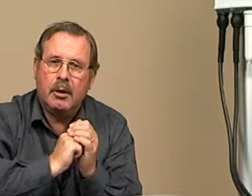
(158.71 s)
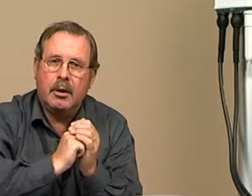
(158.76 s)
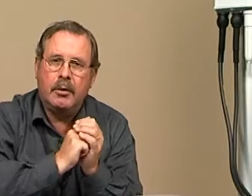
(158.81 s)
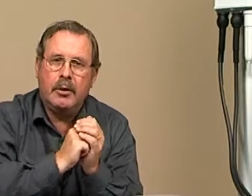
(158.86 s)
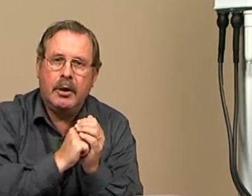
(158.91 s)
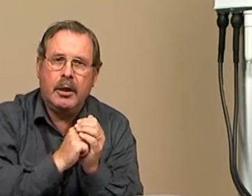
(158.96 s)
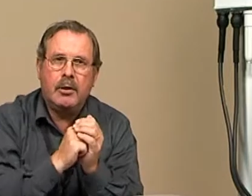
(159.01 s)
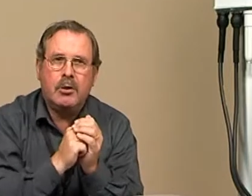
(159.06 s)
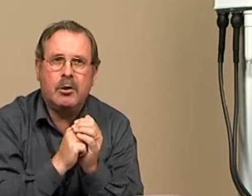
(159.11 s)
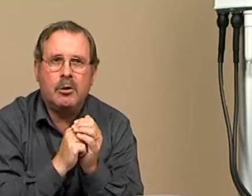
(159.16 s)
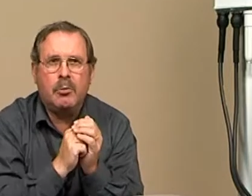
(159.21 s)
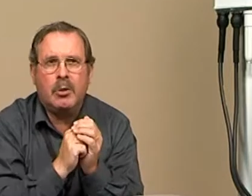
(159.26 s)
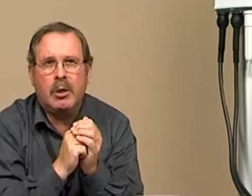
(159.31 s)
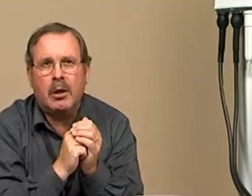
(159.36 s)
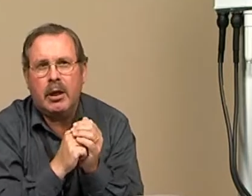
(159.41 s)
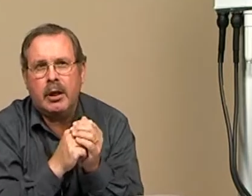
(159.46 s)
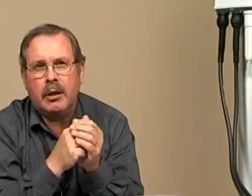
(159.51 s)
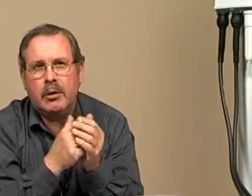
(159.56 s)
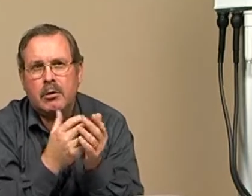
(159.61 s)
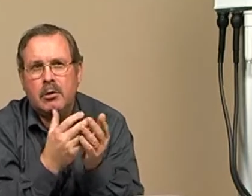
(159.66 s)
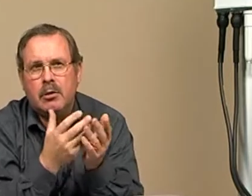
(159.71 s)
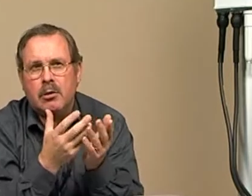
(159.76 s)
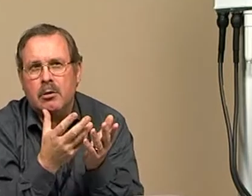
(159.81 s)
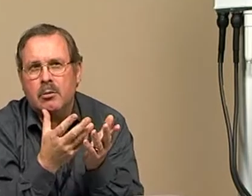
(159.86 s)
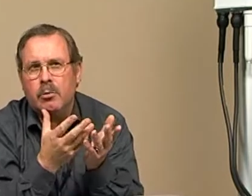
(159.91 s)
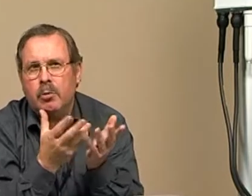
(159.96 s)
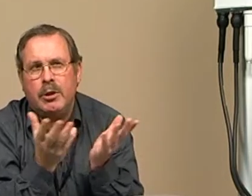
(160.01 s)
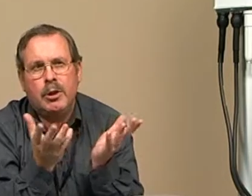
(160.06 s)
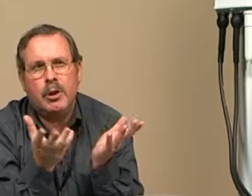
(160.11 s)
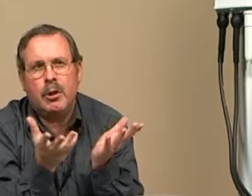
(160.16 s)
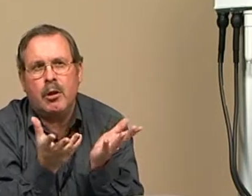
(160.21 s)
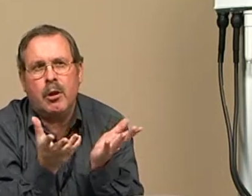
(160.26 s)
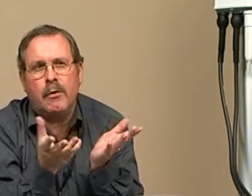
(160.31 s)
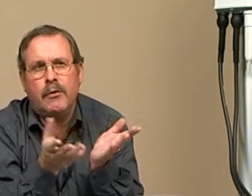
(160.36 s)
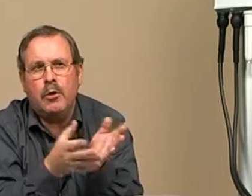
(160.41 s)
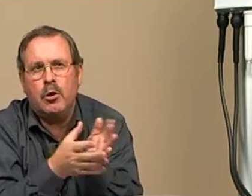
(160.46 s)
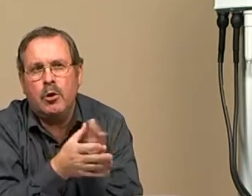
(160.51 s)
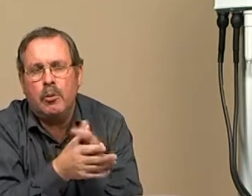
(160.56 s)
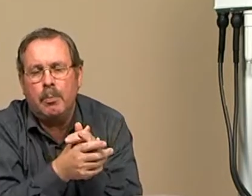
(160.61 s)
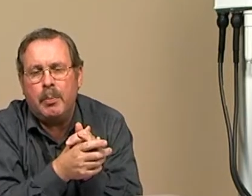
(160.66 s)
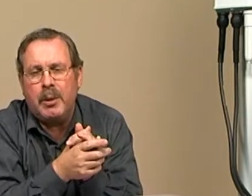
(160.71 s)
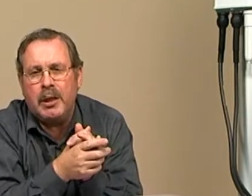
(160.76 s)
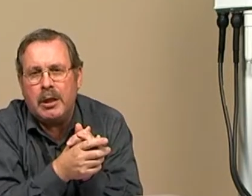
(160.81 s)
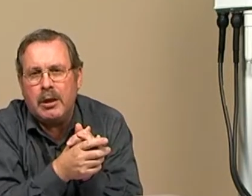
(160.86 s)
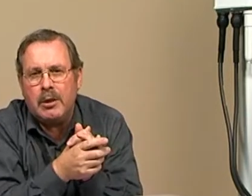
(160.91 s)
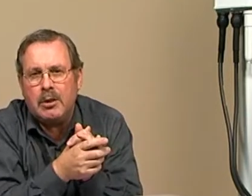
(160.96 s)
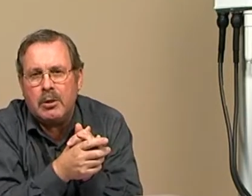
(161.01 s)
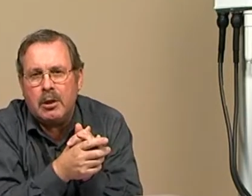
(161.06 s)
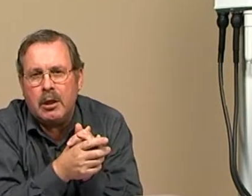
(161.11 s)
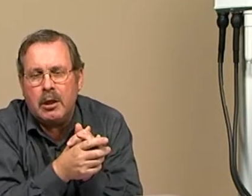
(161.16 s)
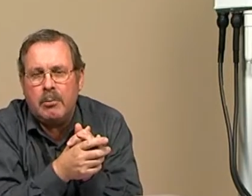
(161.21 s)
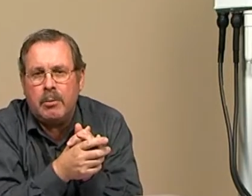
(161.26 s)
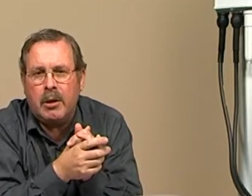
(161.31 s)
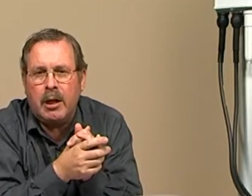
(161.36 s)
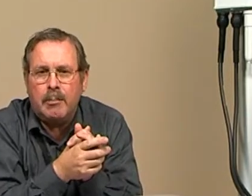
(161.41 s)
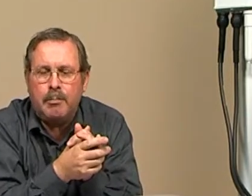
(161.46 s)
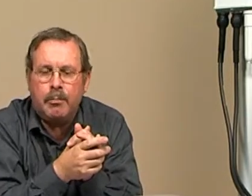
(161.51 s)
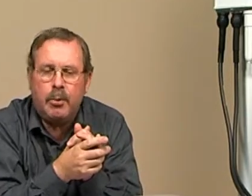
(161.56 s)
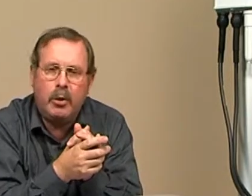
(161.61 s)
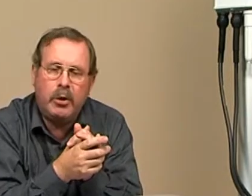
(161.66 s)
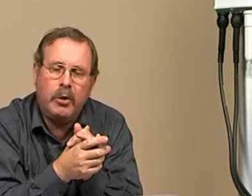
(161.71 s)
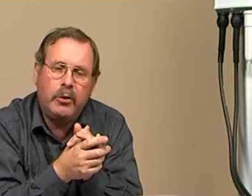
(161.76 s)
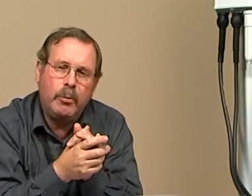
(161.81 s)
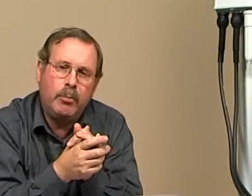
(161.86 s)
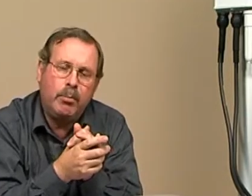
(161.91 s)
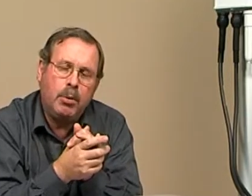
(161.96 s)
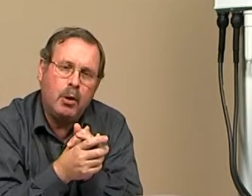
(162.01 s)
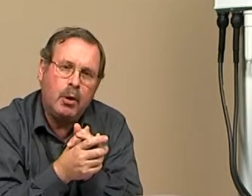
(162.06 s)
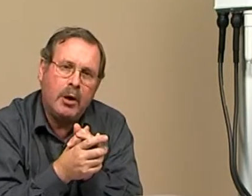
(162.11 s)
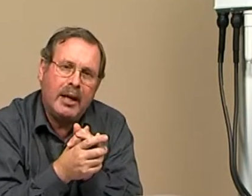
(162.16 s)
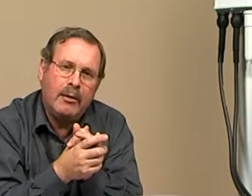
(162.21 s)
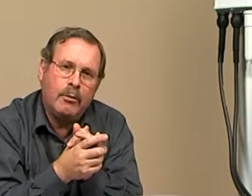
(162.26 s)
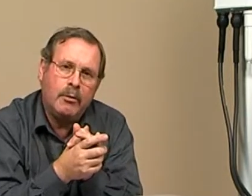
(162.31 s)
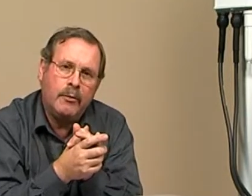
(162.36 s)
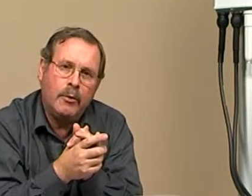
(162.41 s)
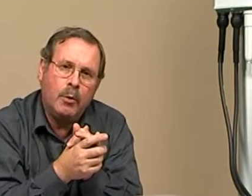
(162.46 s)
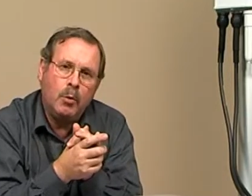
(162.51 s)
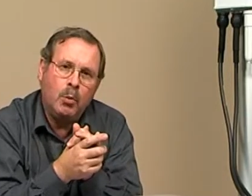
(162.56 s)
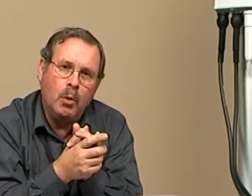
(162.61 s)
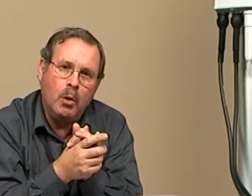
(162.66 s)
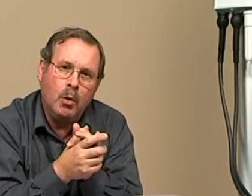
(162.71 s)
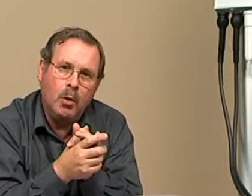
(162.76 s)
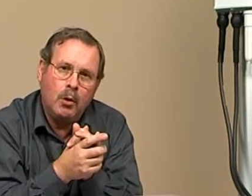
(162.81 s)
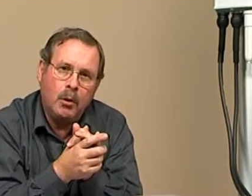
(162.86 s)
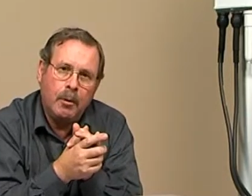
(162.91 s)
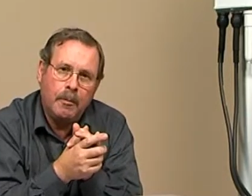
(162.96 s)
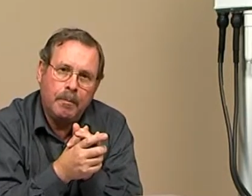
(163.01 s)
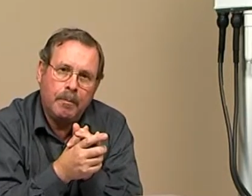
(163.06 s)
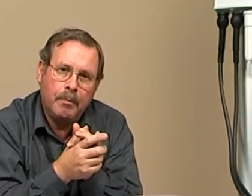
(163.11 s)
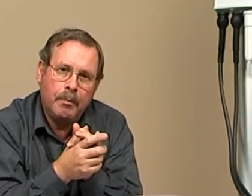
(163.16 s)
That's something like switching off your PC by pulling the plug out of the wall.